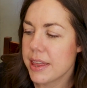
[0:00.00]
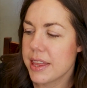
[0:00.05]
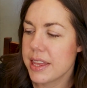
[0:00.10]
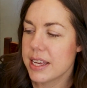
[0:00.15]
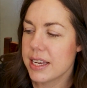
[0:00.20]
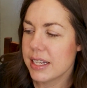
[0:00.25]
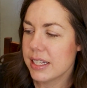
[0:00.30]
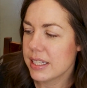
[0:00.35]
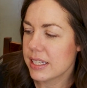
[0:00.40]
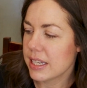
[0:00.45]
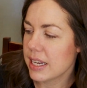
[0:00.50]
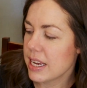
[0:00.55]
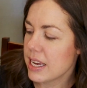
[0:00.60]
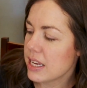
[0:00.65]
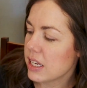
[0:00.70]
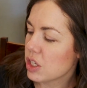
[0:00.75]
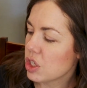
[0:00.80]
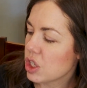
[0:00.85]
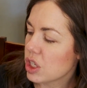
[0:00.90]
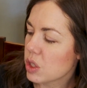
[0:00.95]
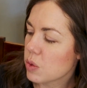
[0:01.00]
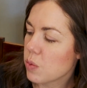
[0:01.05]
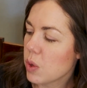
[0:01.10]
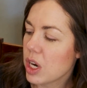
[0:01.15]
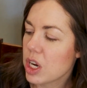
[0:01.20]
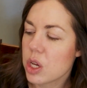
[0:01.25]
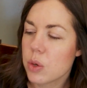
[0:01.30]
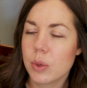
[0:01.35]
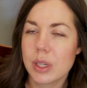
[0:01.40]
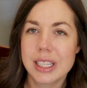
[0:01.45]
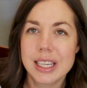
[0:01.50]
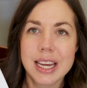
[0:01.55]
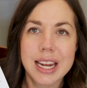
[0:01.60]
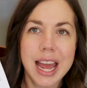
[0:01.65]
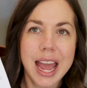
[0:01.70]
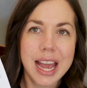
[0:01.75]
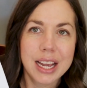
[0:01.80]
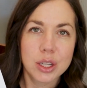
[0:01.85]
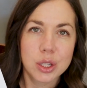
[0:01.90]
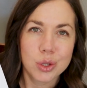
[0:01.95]
This is just where you would
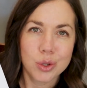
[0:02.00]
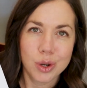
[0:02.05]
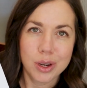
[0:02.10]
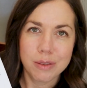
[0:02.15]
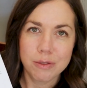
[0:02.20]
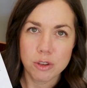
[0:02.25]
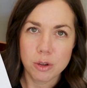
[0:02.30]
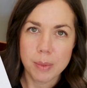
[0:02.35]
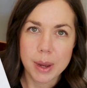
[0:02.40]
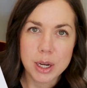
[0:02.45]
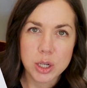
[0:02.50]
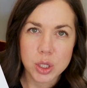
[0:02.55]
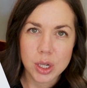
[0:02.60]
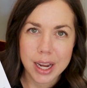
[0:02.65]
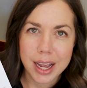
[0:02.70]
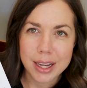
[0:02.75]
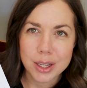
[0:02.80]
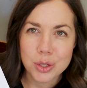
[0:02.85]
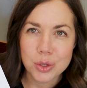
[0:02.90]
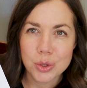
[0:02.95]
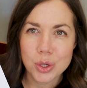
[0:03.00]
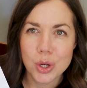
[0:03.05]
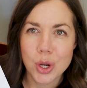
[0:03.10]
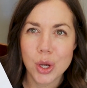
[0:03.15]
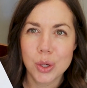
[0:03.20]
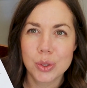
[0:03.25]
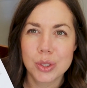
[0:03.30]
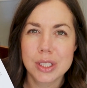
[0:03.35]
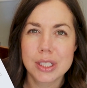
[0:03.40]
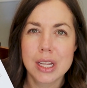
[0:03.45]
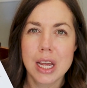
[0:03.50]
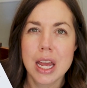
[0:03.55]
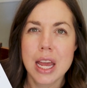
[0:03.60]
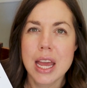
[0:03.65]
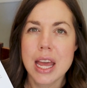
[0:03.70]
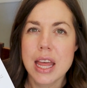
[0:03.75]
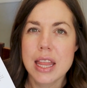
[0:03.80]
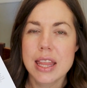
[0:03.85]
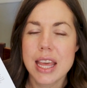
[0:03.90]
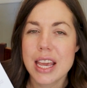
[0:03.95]
get extra information, extra notes.
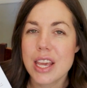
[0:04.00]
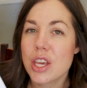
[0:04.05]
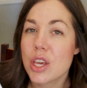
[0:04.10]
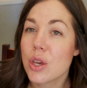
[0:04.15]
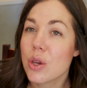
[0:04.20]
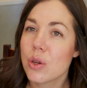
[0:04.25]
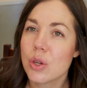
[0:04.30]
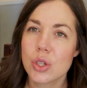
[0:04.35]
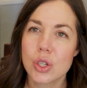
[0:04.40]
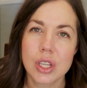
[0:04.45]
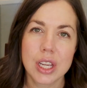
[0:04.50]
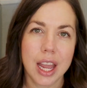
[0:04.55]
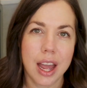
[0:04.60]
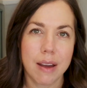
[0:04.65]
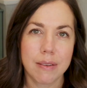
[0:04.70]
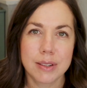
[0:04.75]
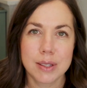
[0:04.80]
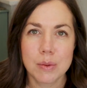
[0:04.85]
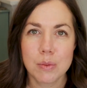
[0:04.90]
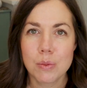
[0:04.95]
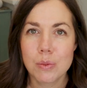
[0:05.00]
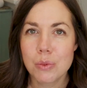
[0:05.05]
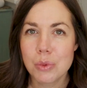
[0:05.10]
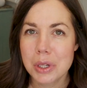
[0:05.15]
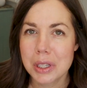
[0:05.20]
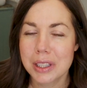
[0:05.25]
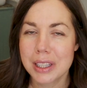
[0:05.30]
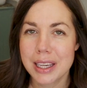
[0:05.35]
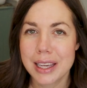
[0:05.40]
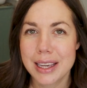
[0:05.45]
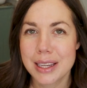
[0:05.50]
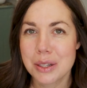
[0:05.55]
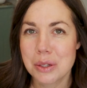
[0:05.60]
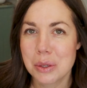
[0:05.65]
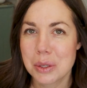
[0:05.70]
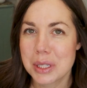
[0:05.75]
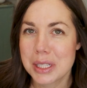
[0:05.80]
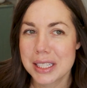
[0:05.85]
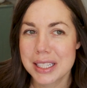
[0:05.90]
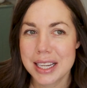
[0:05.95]
They usually have some really
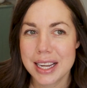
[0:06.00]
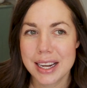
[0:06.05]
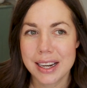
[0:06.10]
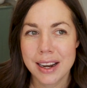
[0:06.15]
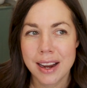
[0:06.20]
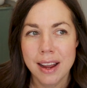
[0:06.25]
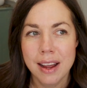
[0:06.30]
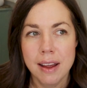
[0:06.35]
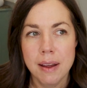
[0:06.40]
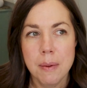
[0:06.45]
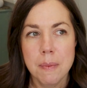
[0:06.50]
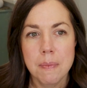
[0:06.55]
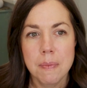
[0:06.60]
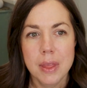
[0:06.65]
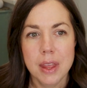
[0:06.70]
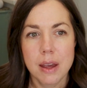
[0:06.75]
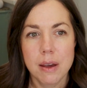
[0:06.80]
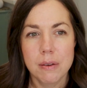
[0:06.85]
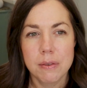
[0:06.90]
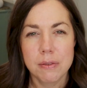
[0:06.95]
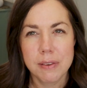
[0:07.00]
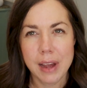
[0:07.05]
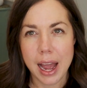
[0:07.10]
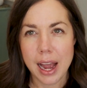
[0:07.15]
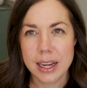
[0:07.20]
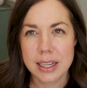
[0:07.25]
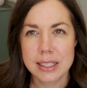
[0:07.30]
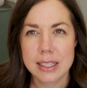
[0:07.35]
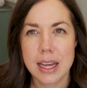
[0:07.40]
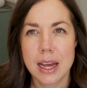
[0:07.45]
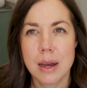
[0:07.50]
interesting facts